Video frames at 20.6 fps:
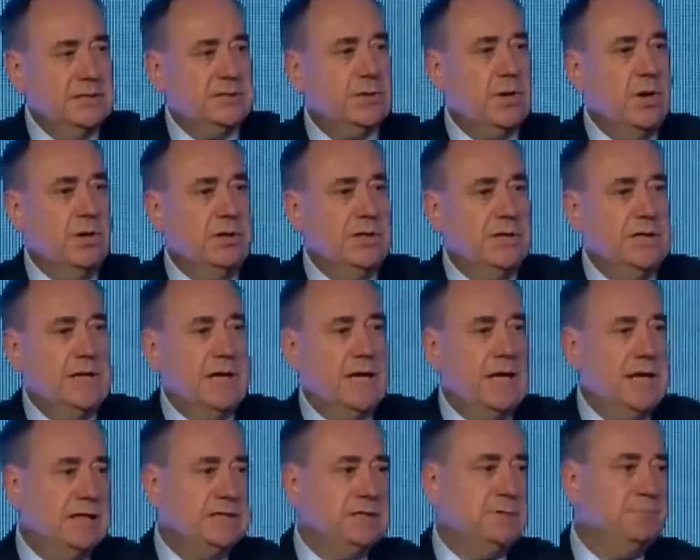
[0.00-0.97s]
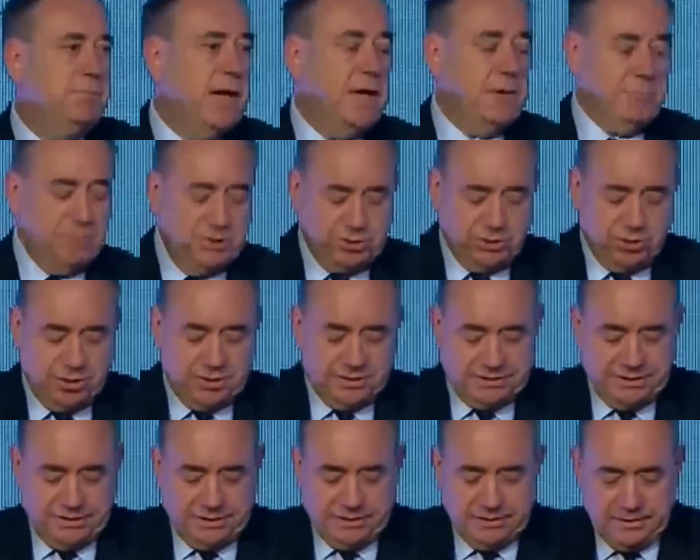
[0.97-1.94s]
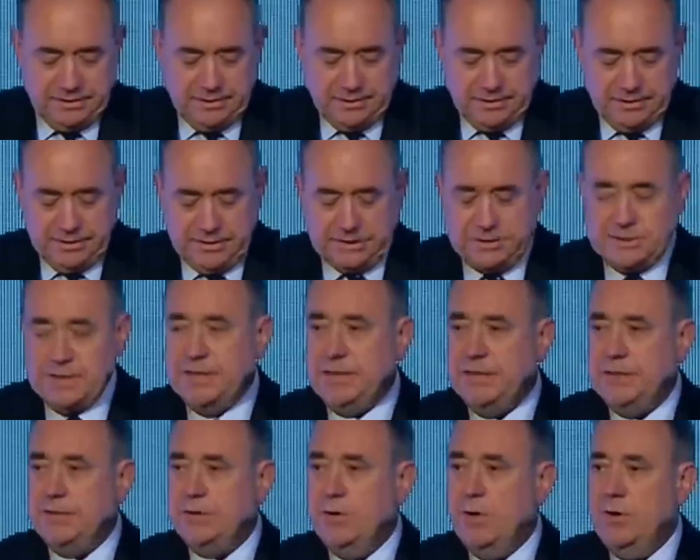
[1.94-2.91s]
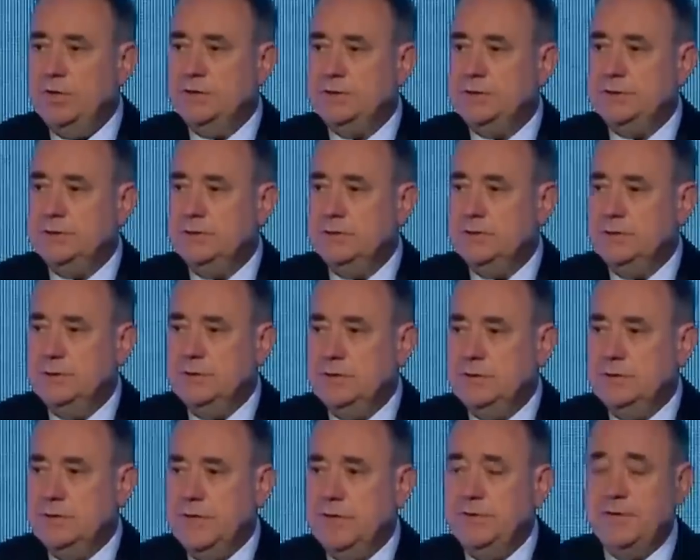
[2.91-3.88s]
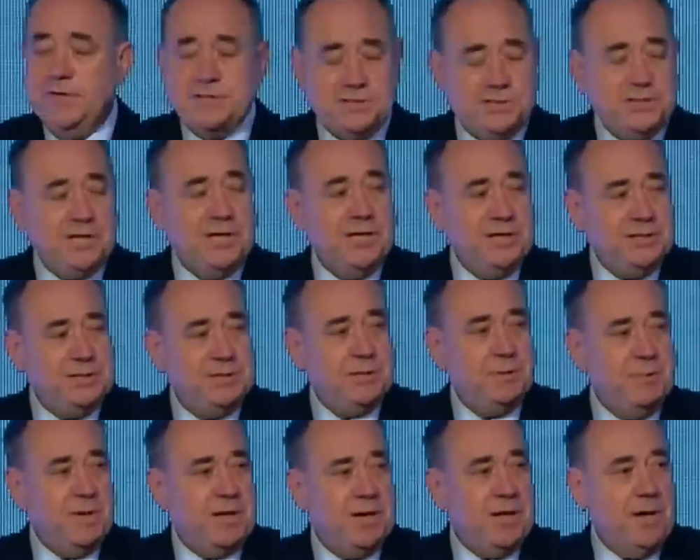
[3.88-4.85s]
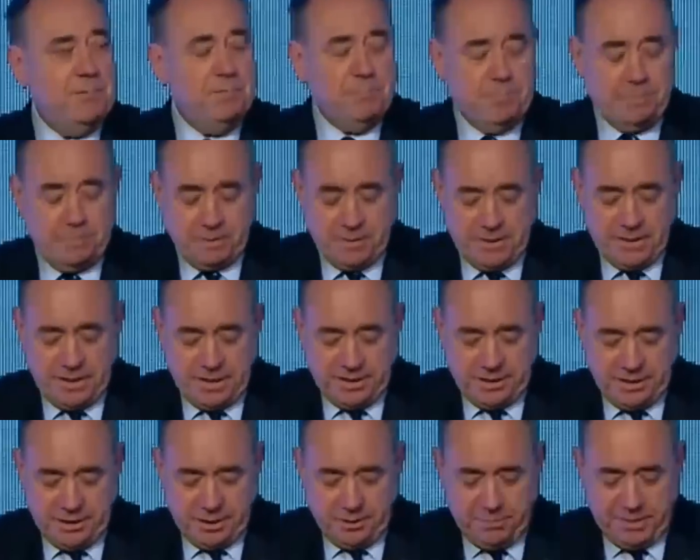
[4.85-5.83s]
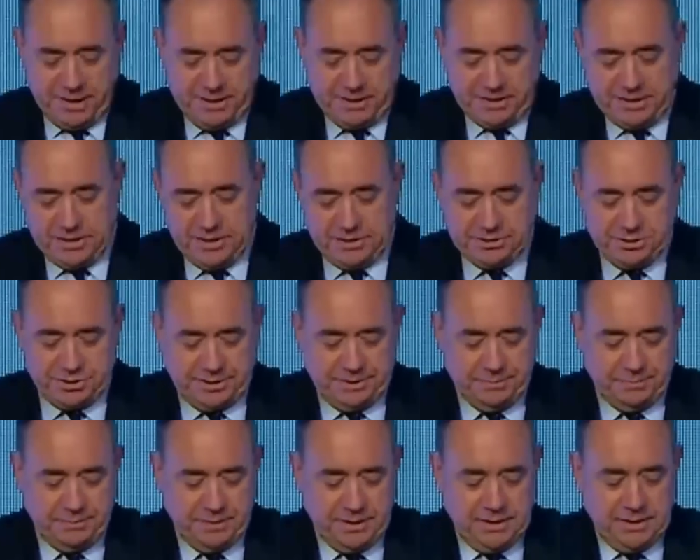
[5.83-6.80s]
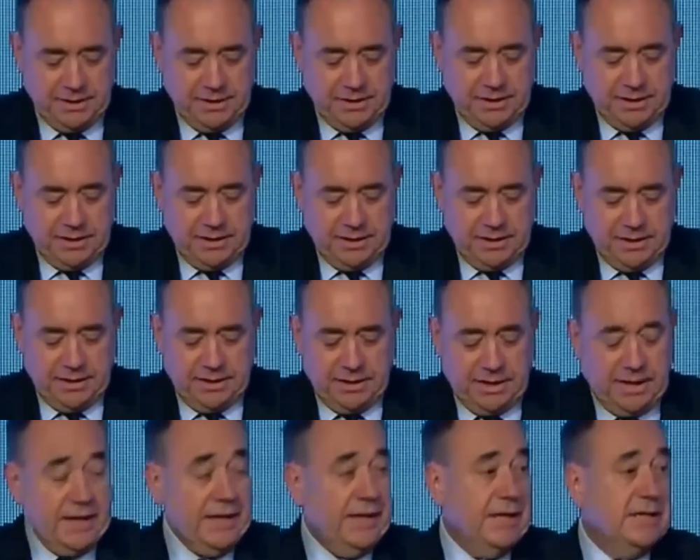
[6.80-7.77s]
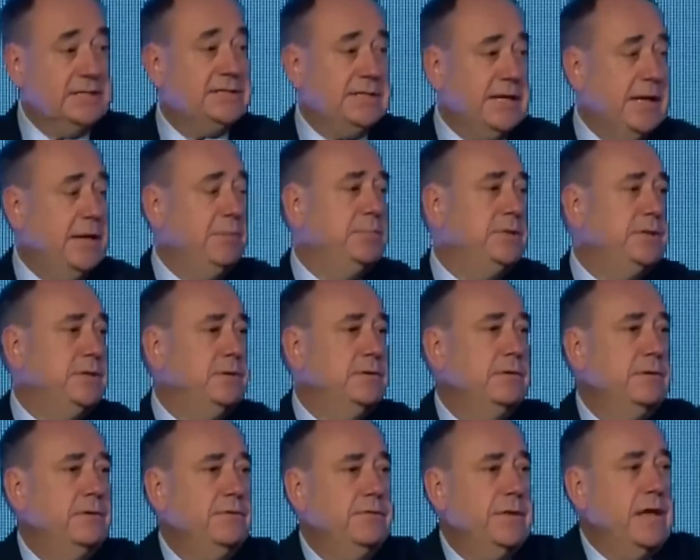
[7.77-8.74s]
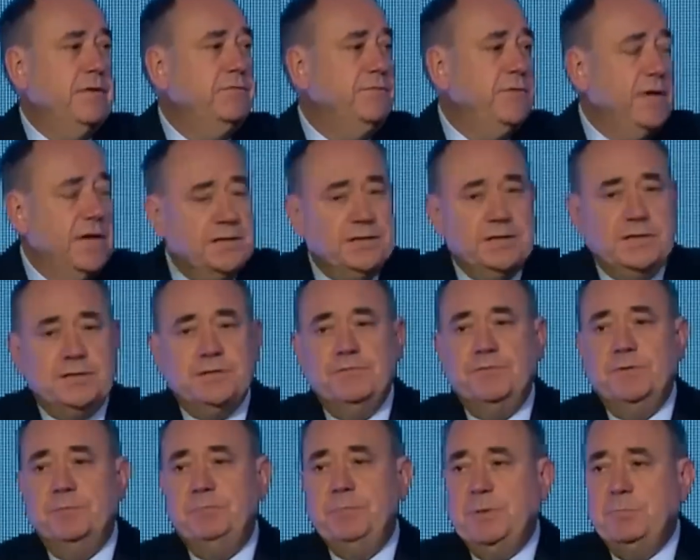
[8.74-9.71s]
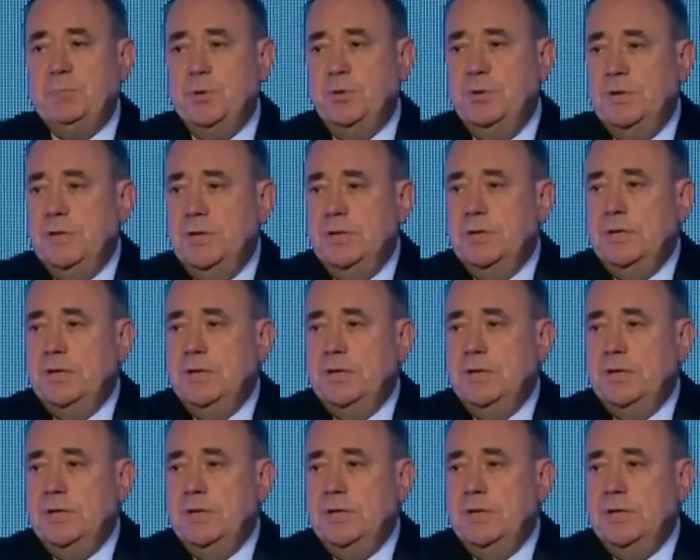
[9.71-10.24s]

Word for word: Scotland has, by majority, decided not at this stage to become an independent country. I accept that verdict of the people